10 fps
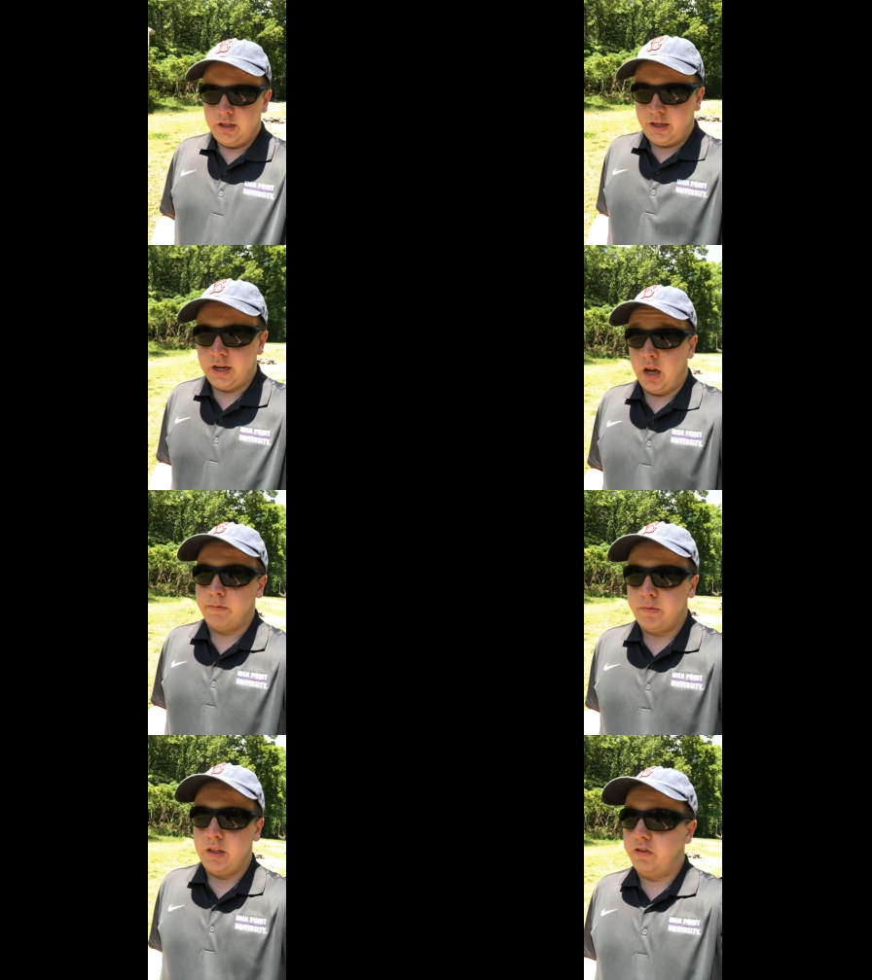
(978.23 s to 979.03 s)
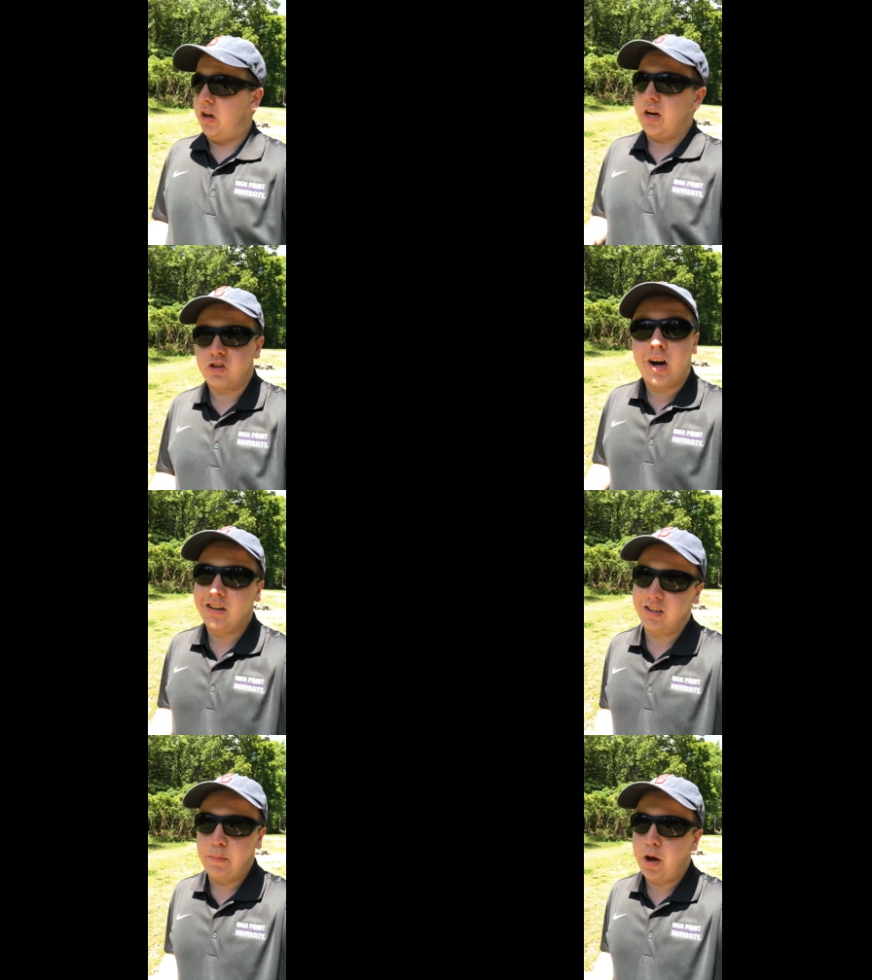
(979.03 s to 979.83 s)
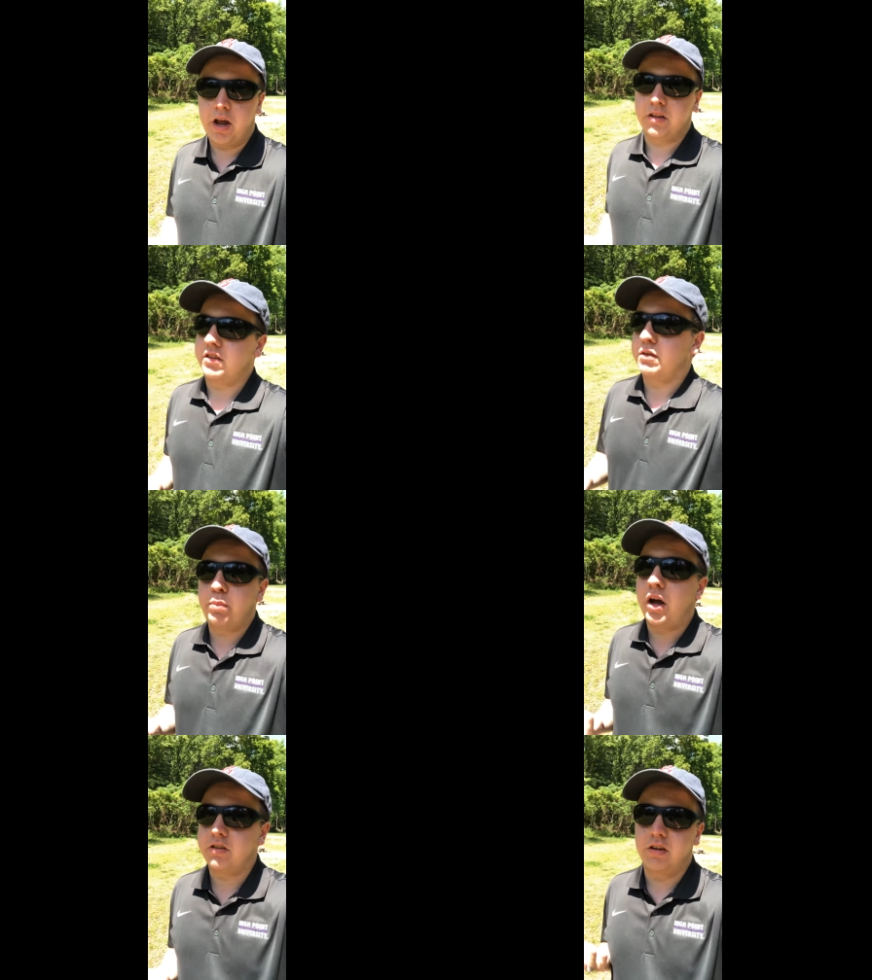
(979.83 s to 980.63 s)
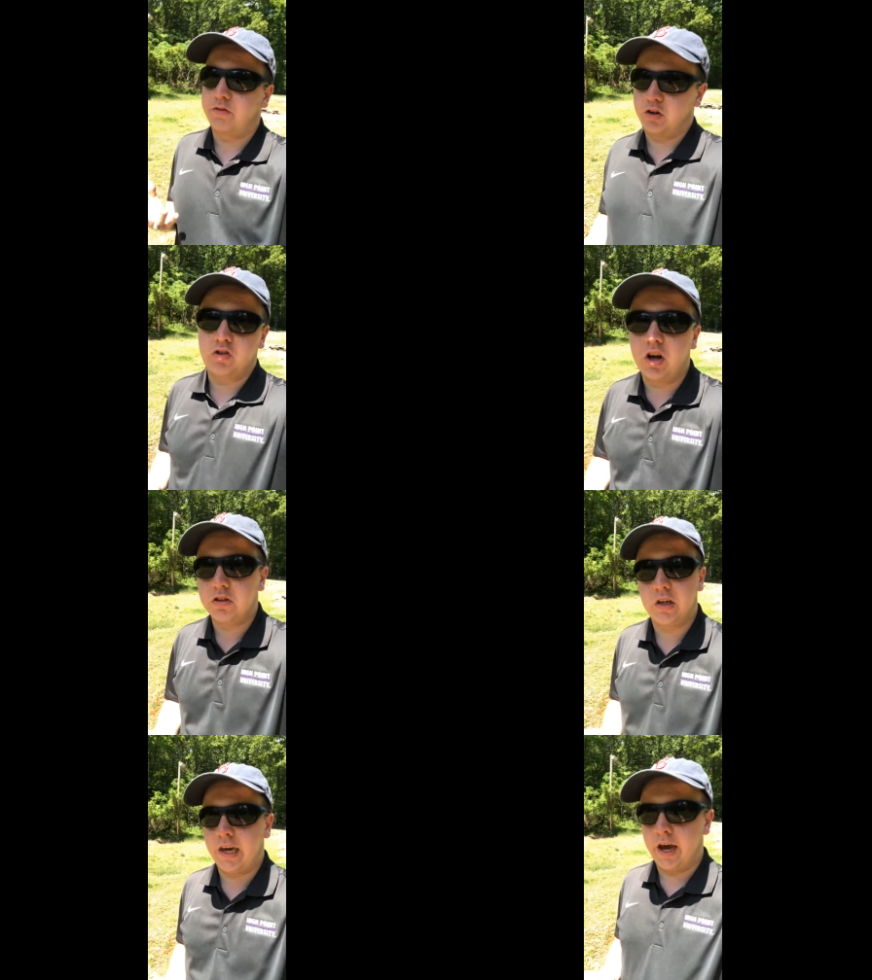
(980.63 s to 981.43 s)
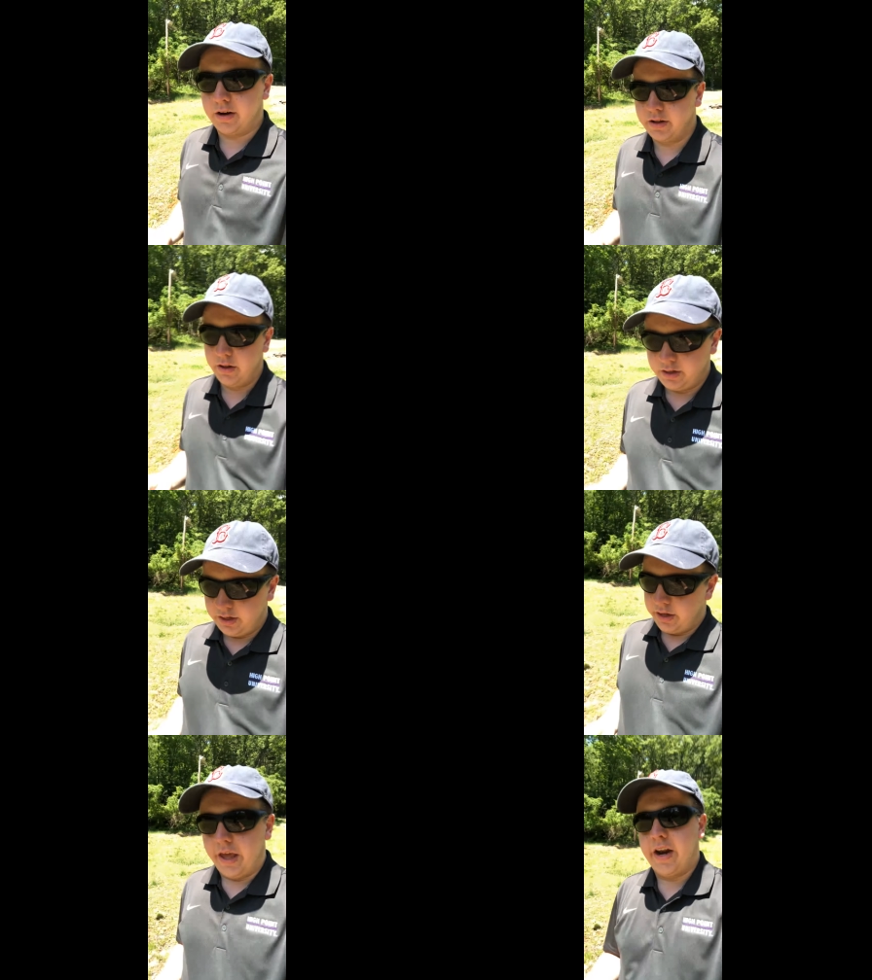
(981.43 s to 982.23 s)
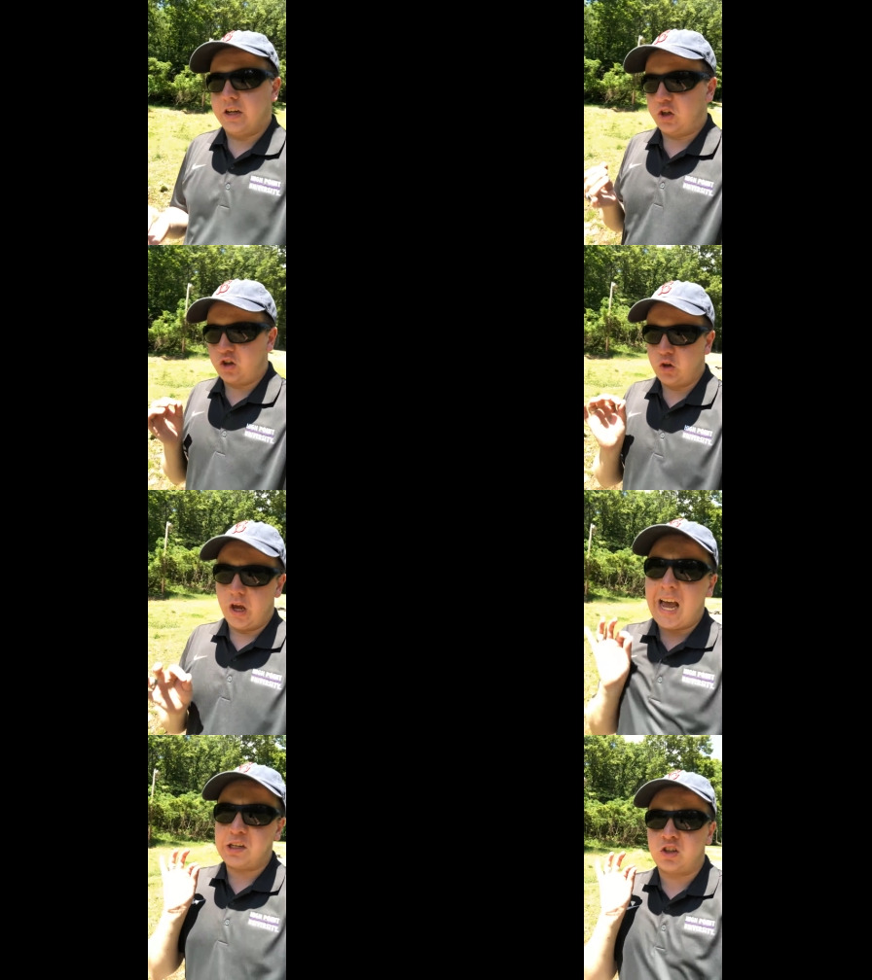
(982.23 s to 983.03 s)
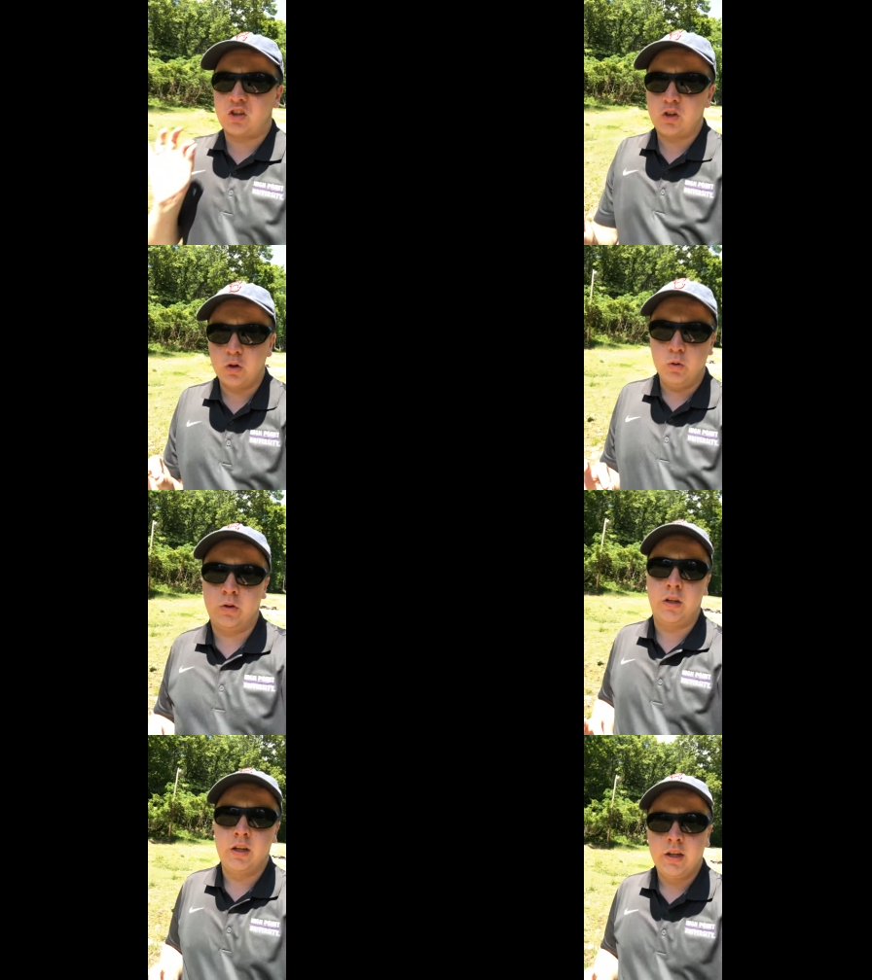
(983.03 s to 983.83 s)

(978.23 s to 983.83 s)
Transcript: you know, you've got to try to stay positive, positive for as long as you can. And as, as soon